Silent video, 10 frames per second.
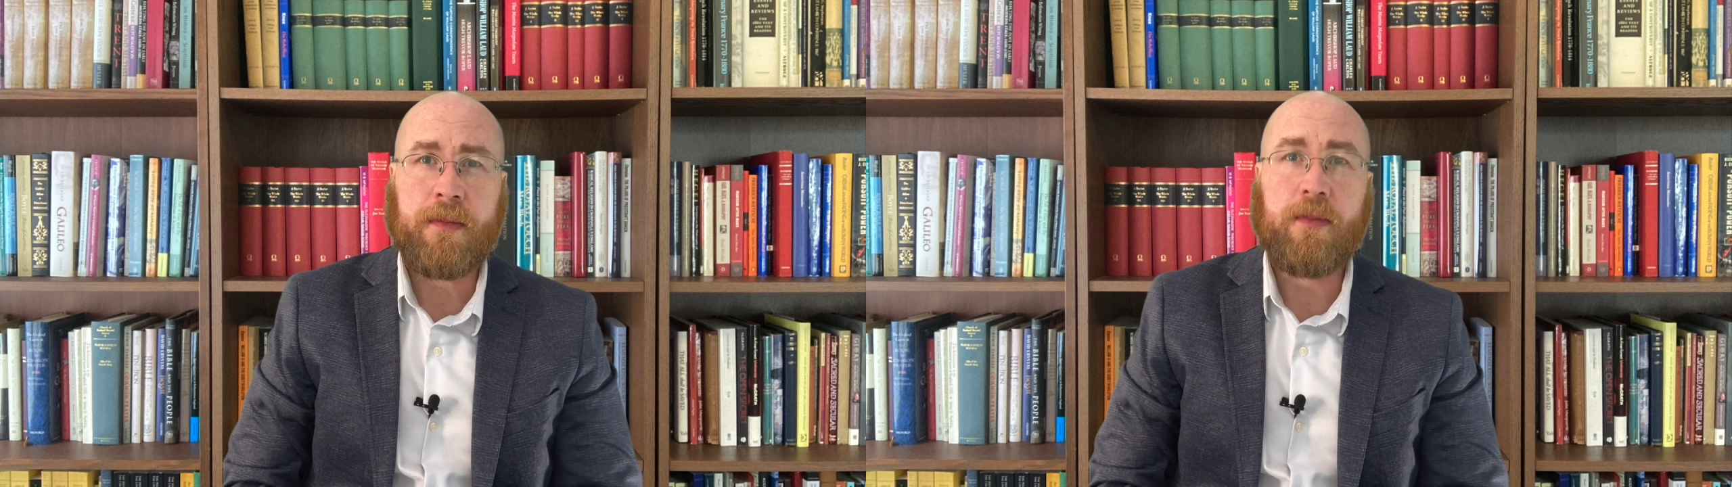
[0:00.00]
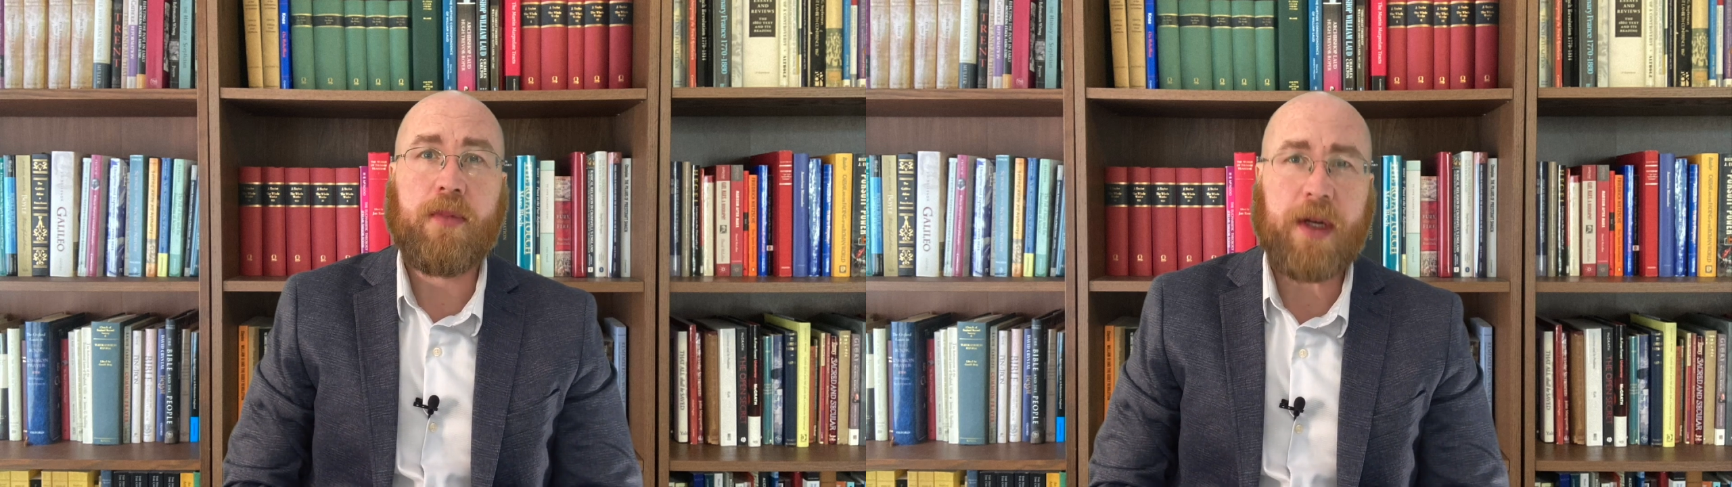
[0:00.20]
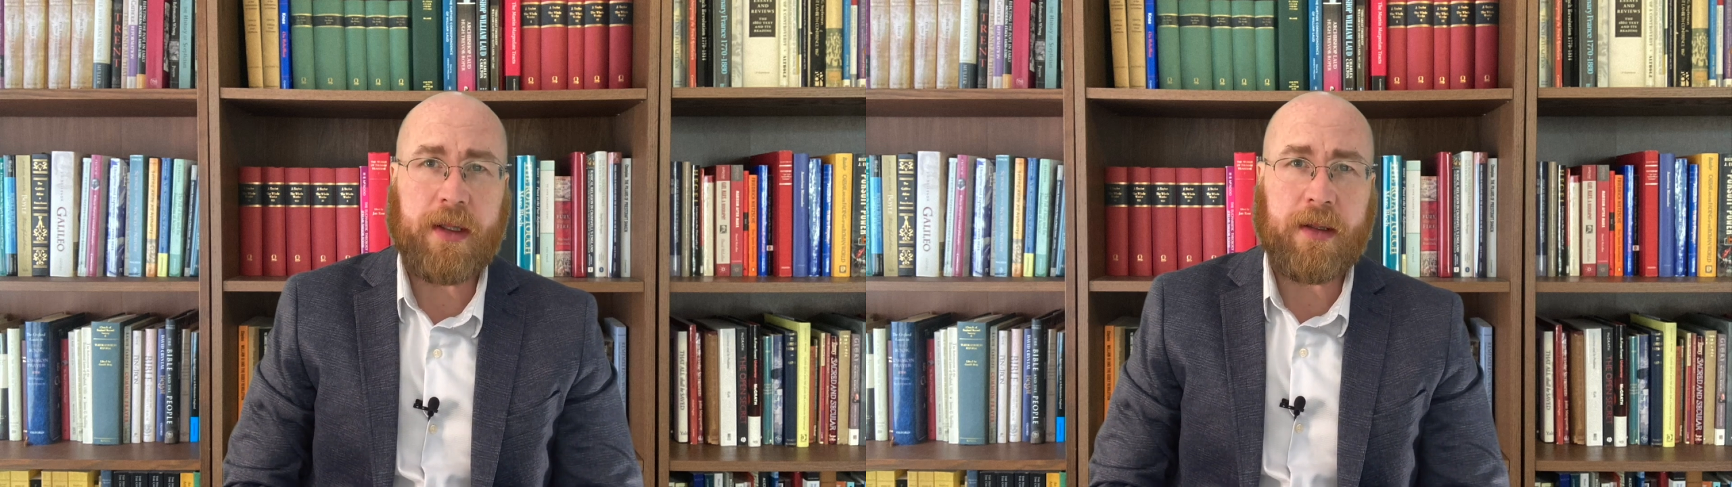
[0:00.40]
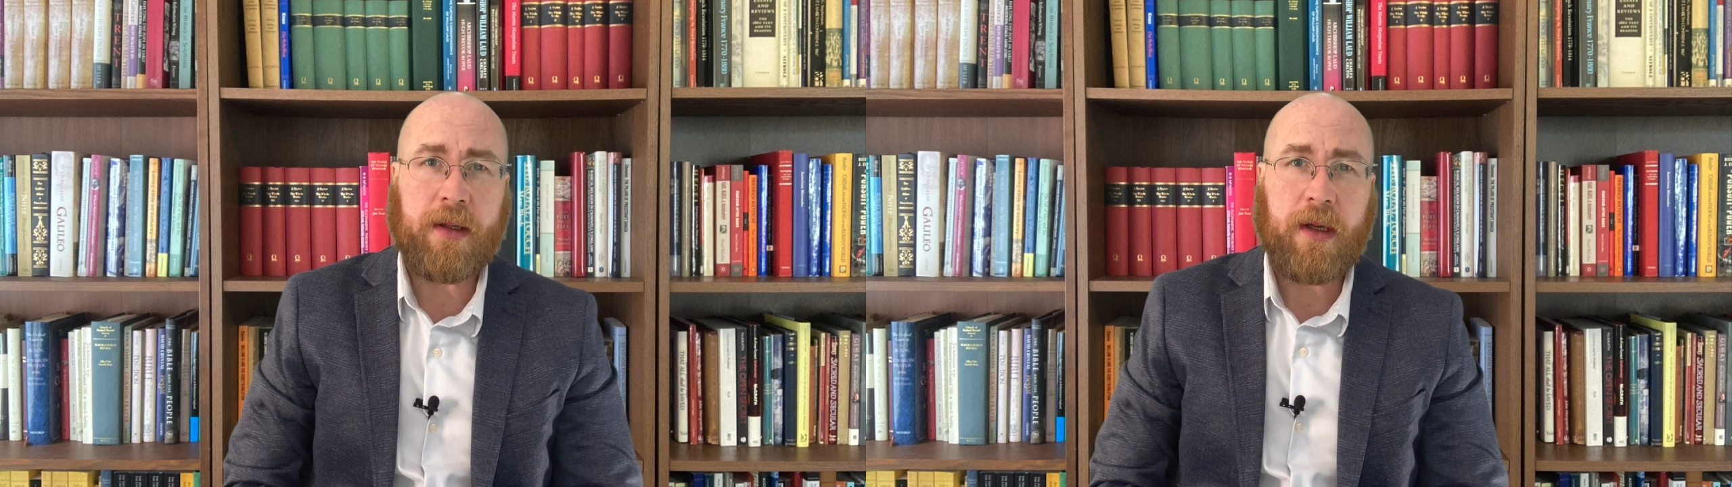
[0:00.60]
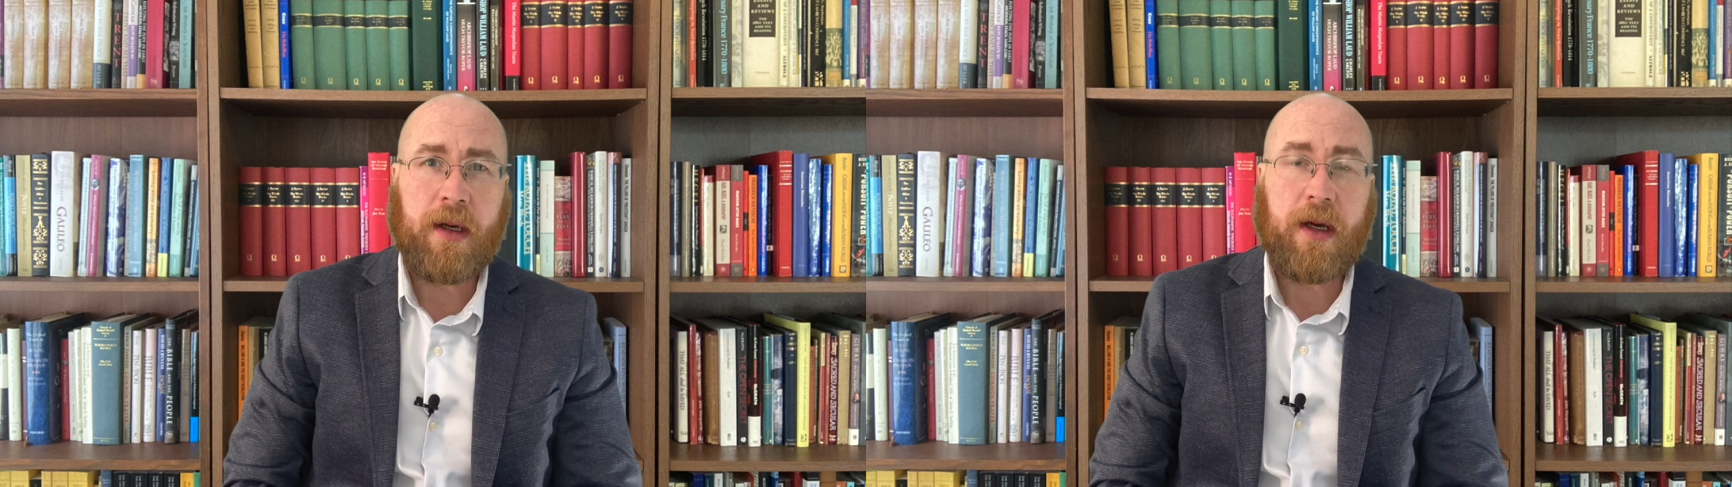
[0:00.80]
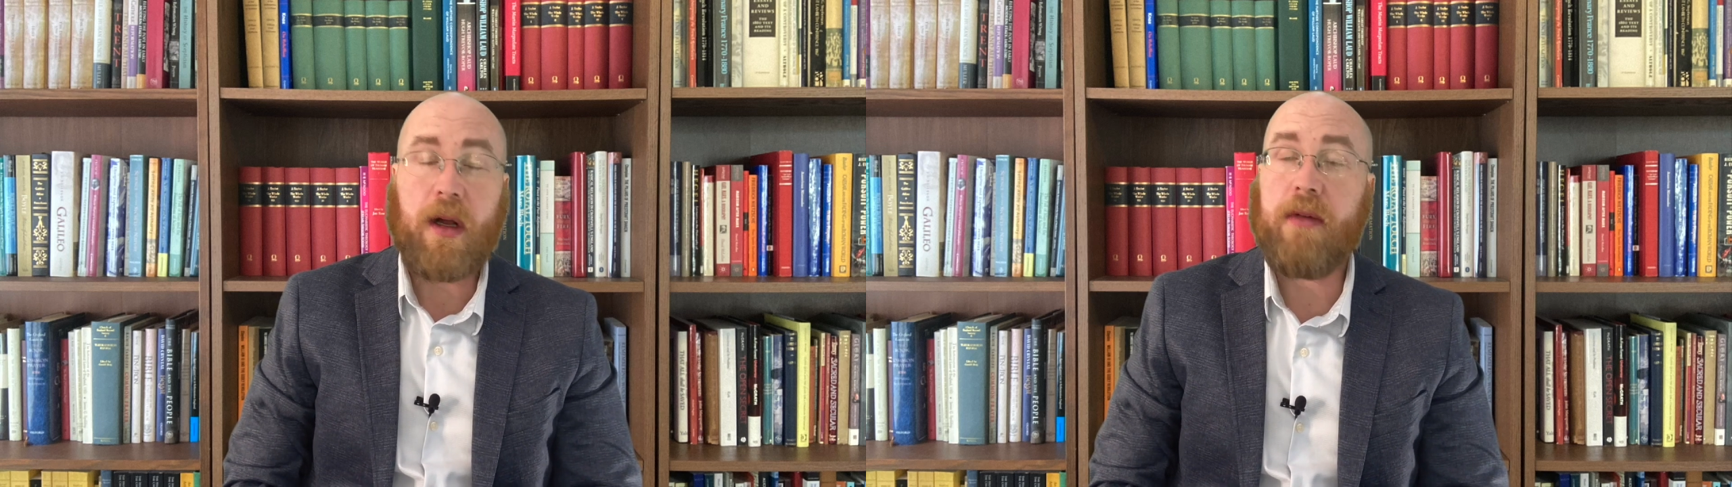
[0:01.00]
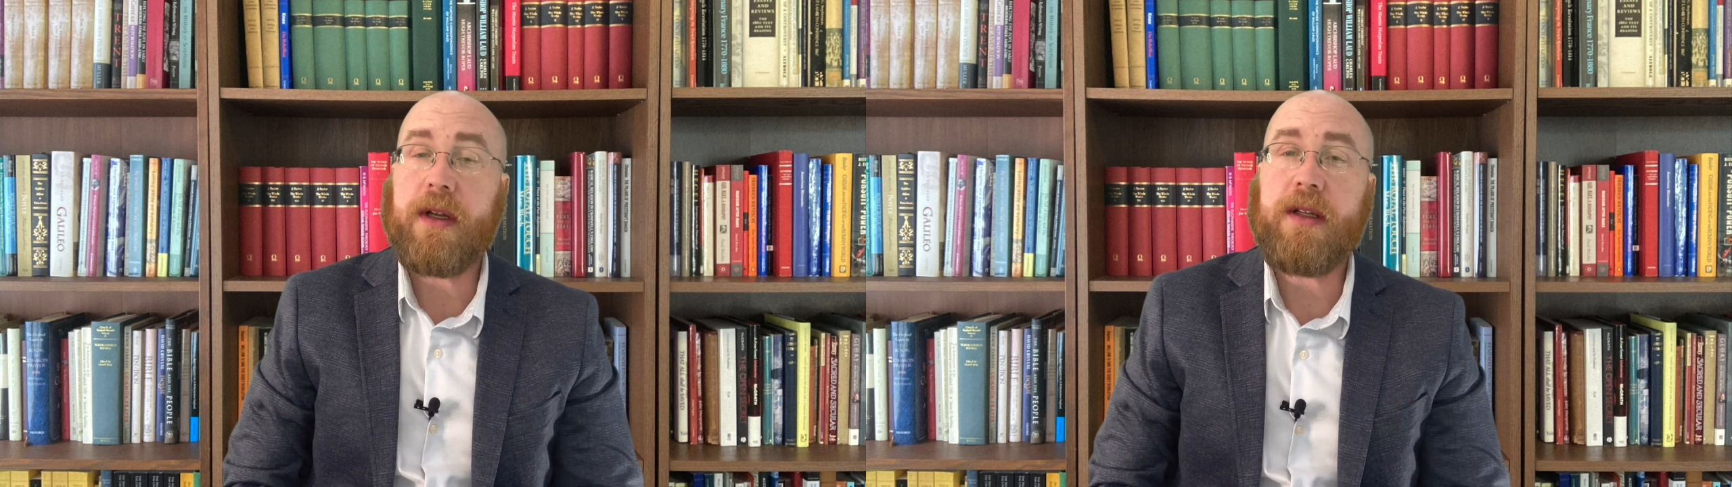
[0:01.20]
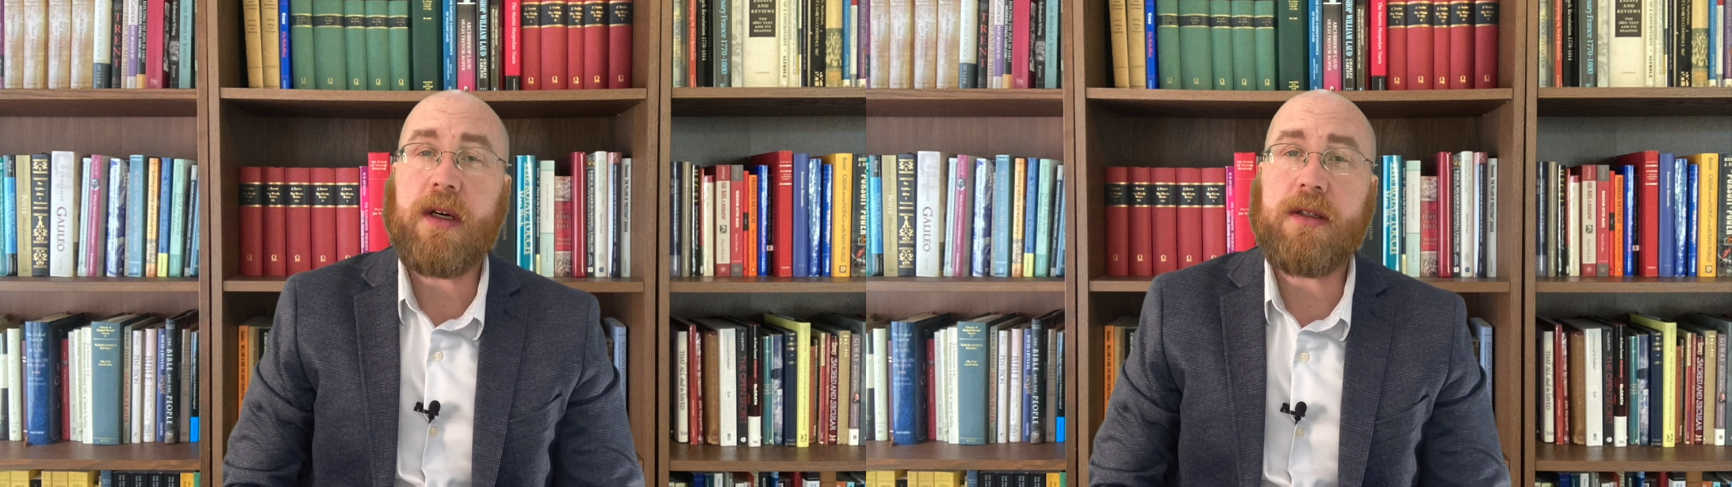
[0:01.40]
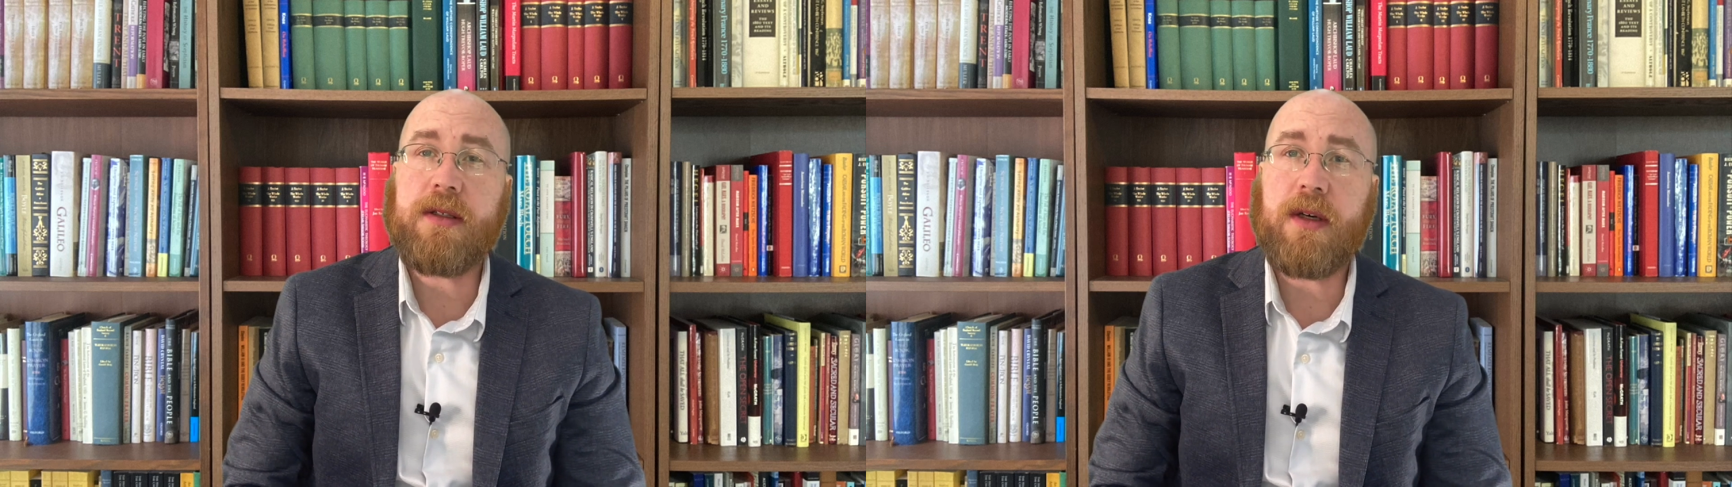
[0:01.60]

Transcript: Britain had already done so